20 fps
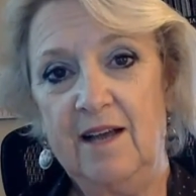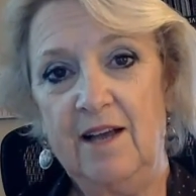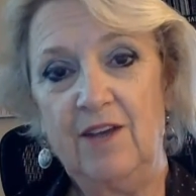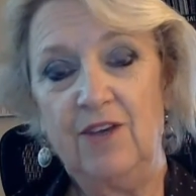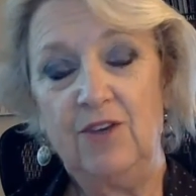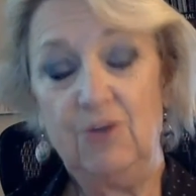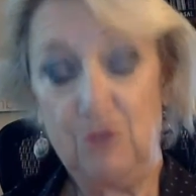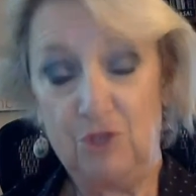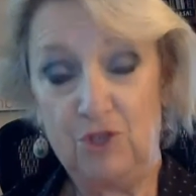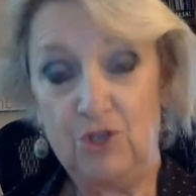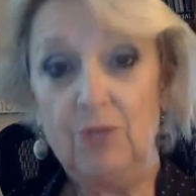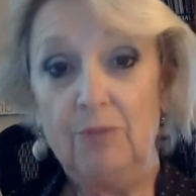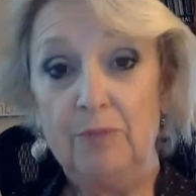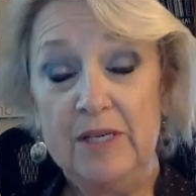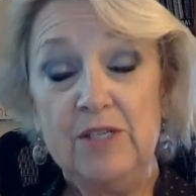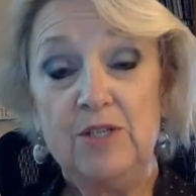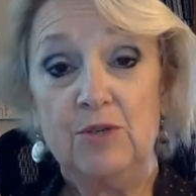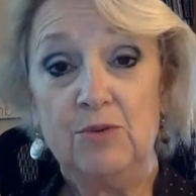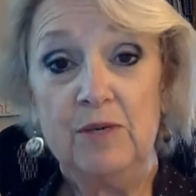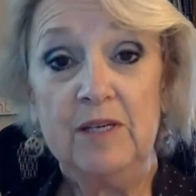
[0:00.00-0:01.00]
You should be
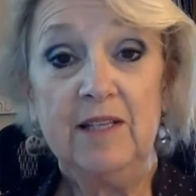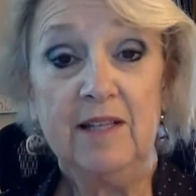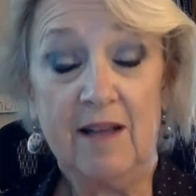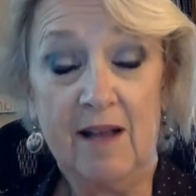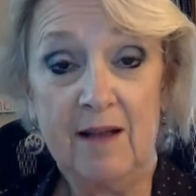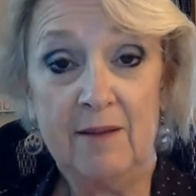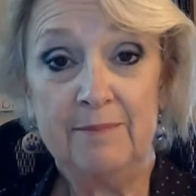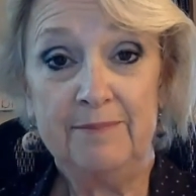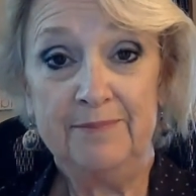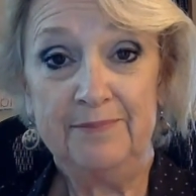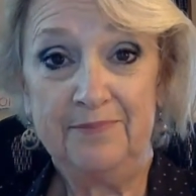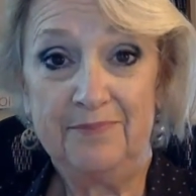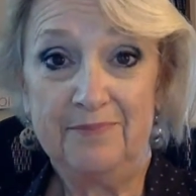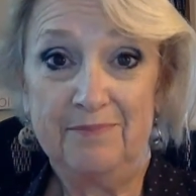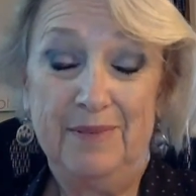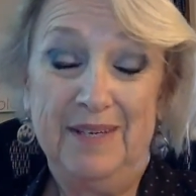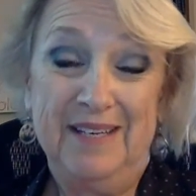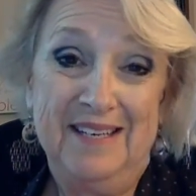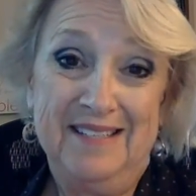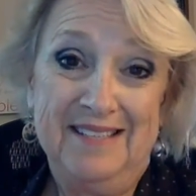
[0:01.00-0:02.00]
doing them
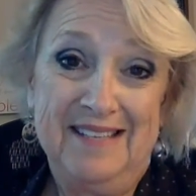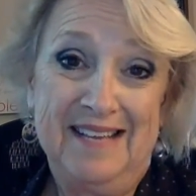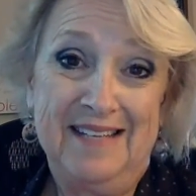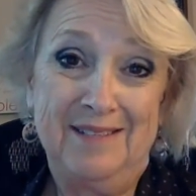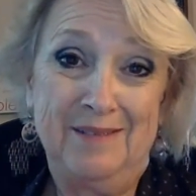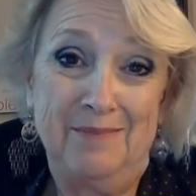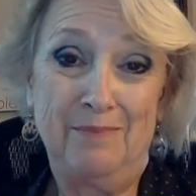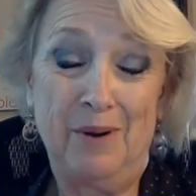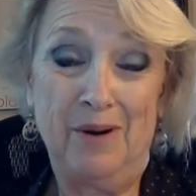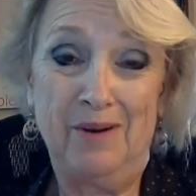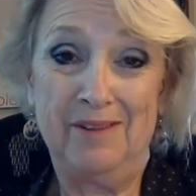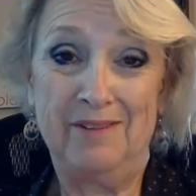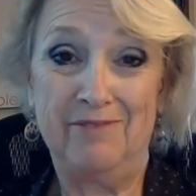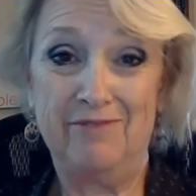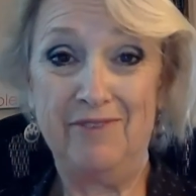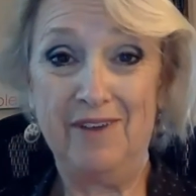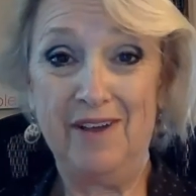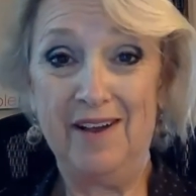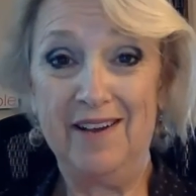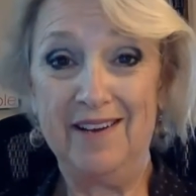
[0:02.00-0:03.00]
because that's part of the
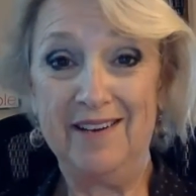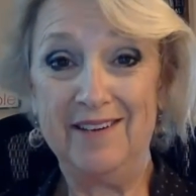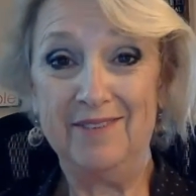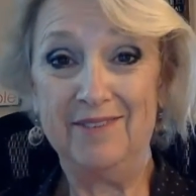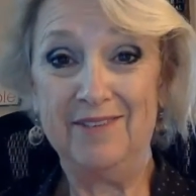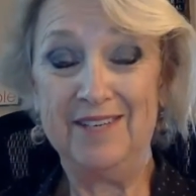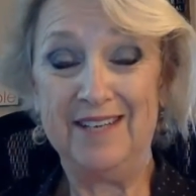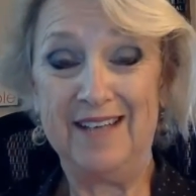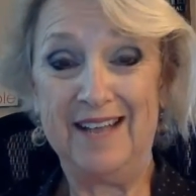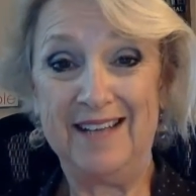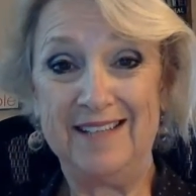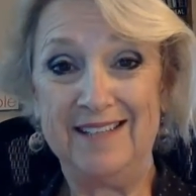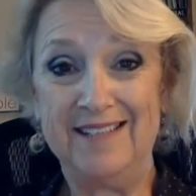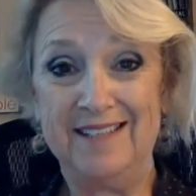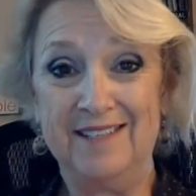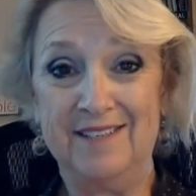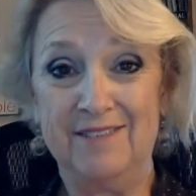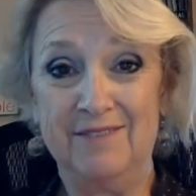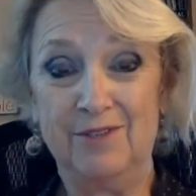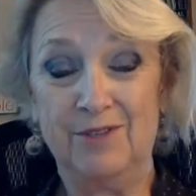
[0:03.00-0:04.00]
fun of connecting
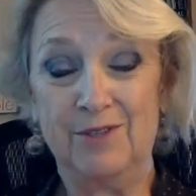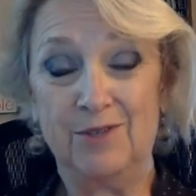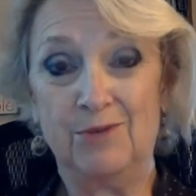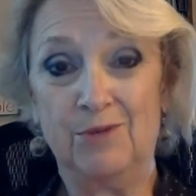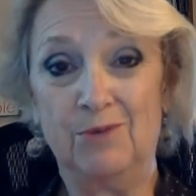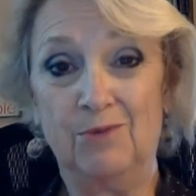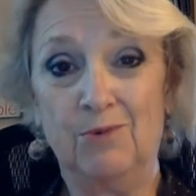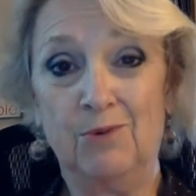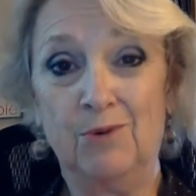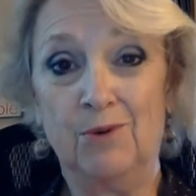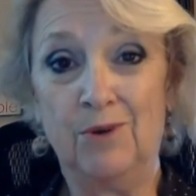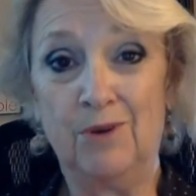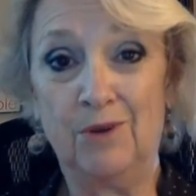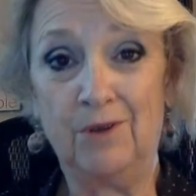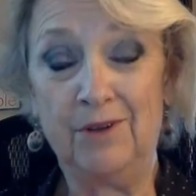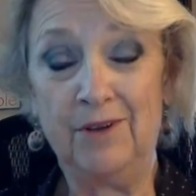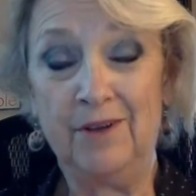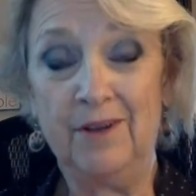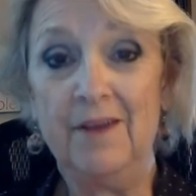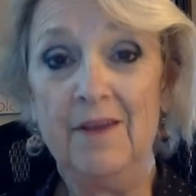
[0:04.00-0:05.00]
in a virtual
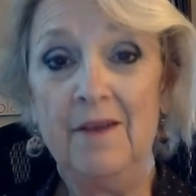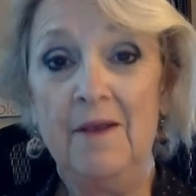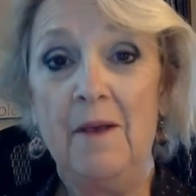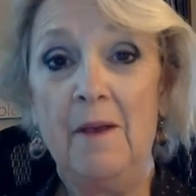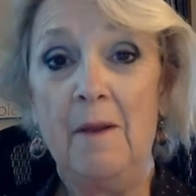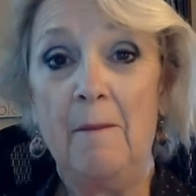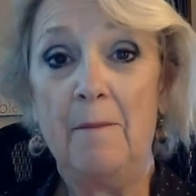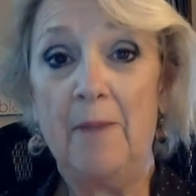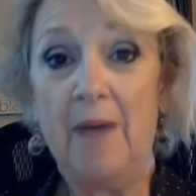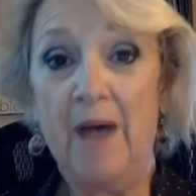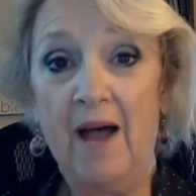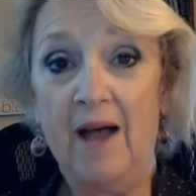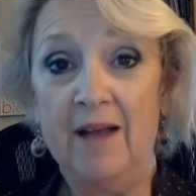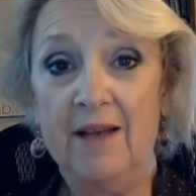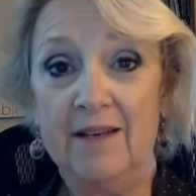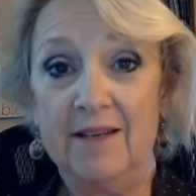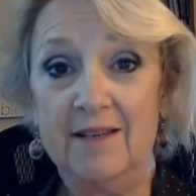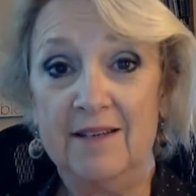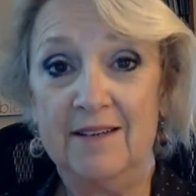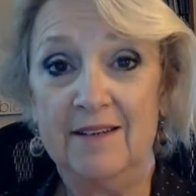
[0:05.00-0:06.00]
world.
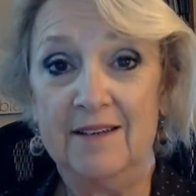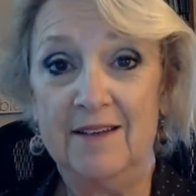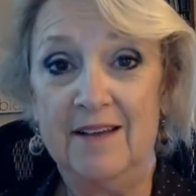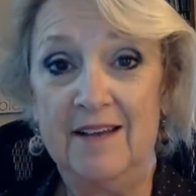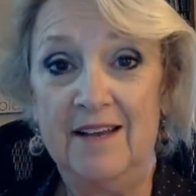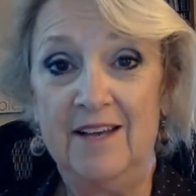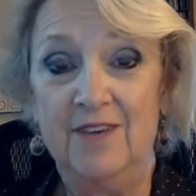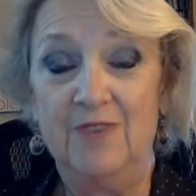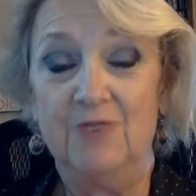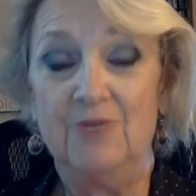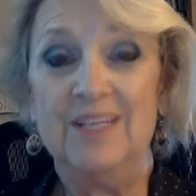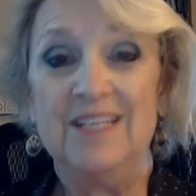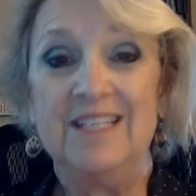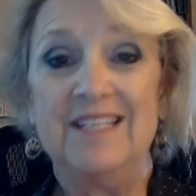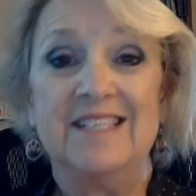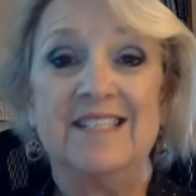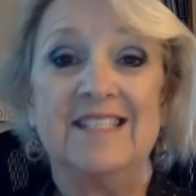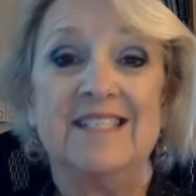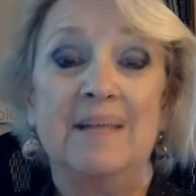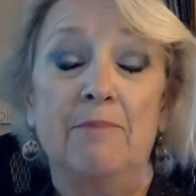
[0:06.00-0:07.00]
But you need to
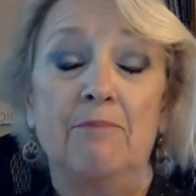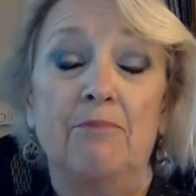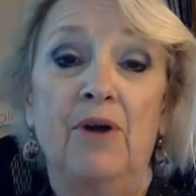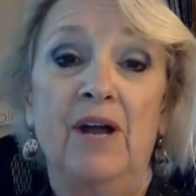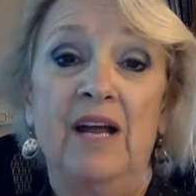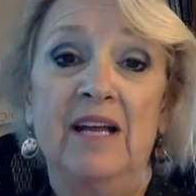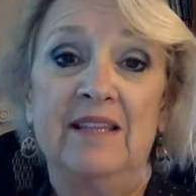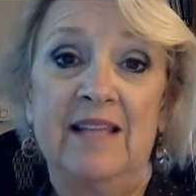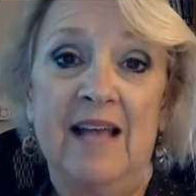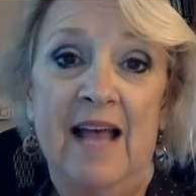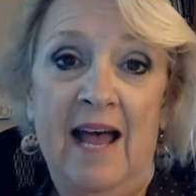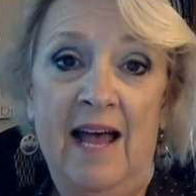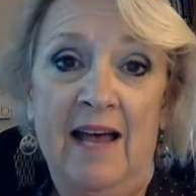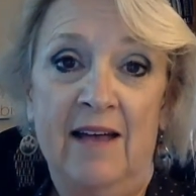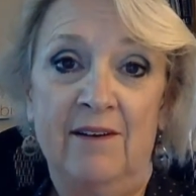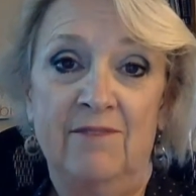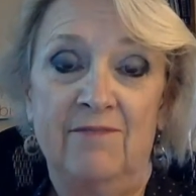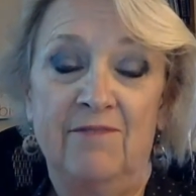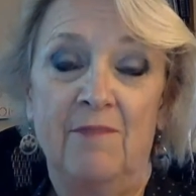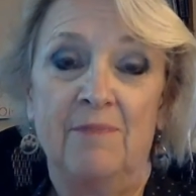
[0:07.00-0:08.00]
separate
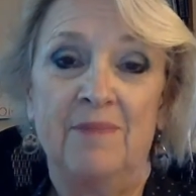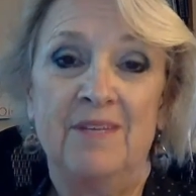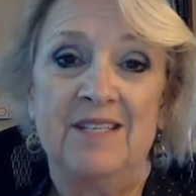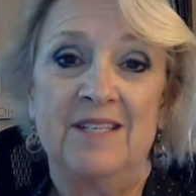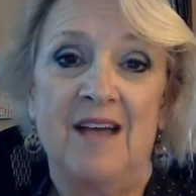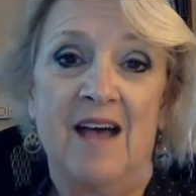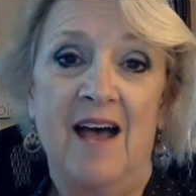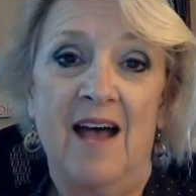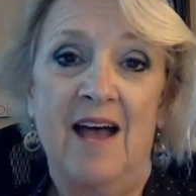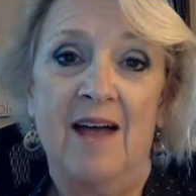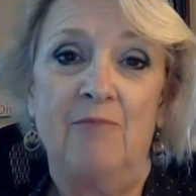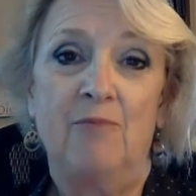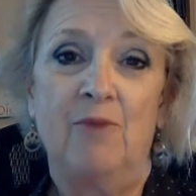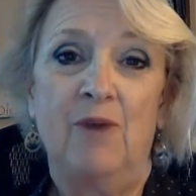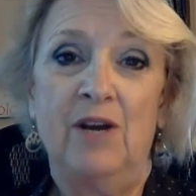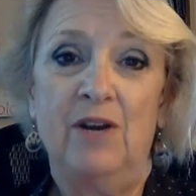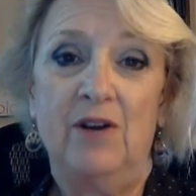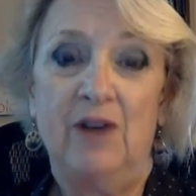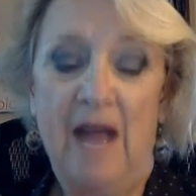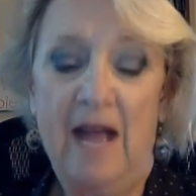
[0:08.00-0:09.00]
that from the time where
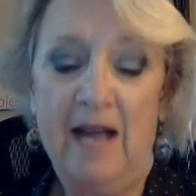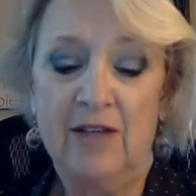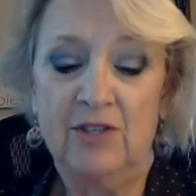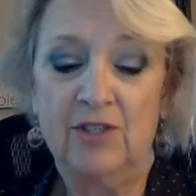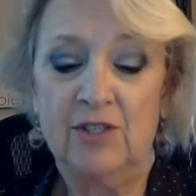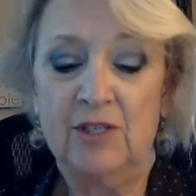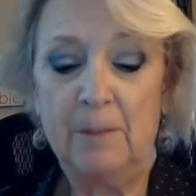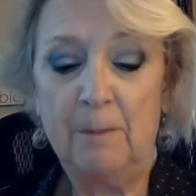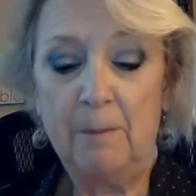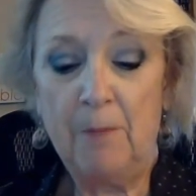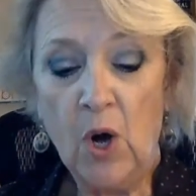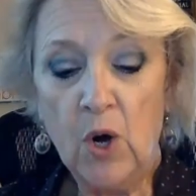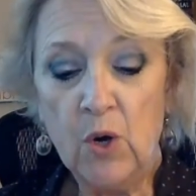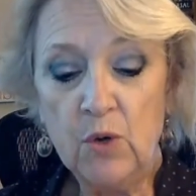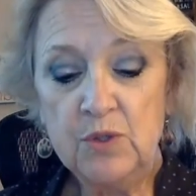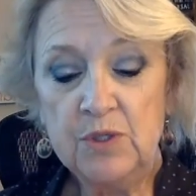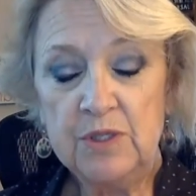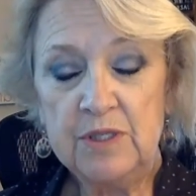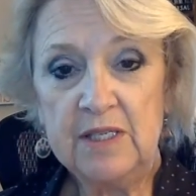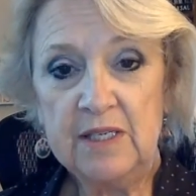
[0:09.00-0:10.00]
you're actually
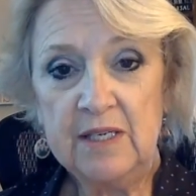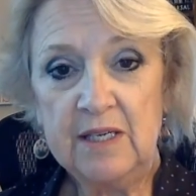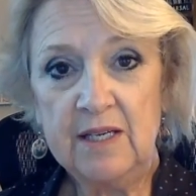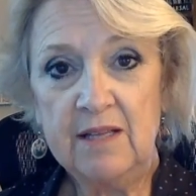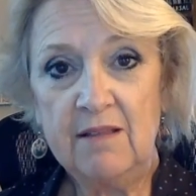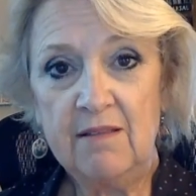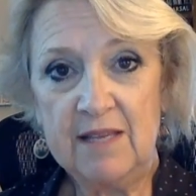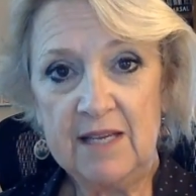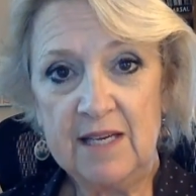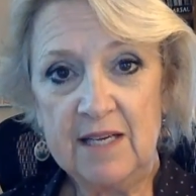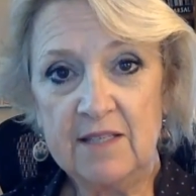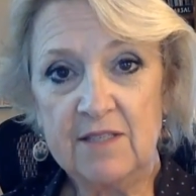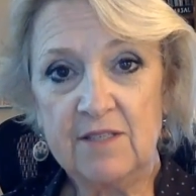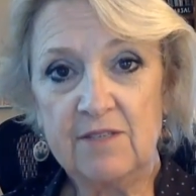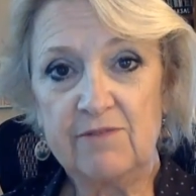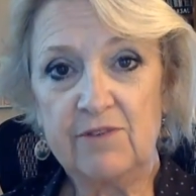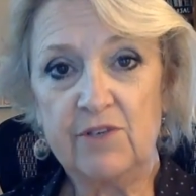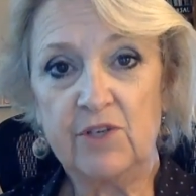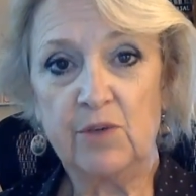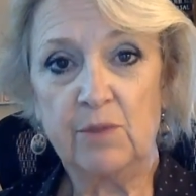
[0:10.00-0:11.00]
posting things
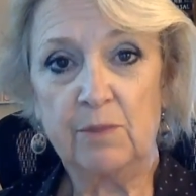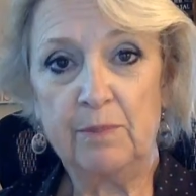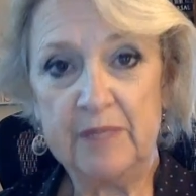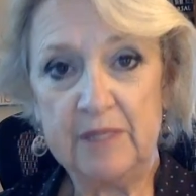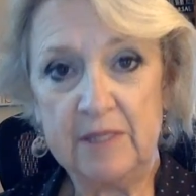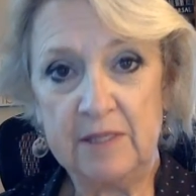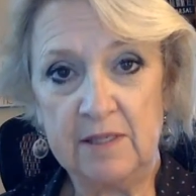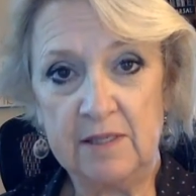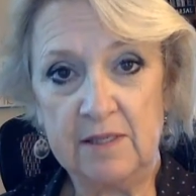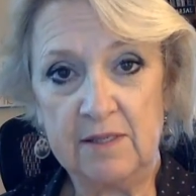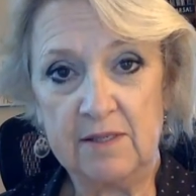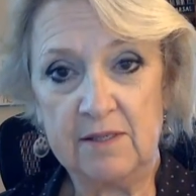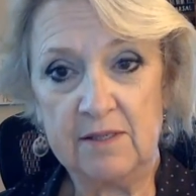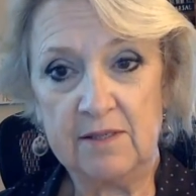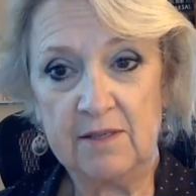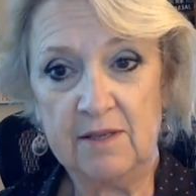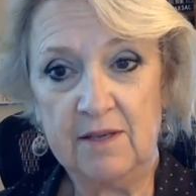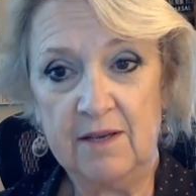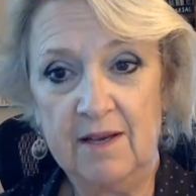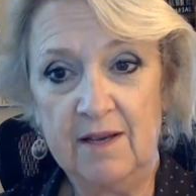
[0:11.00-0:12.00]
for your business.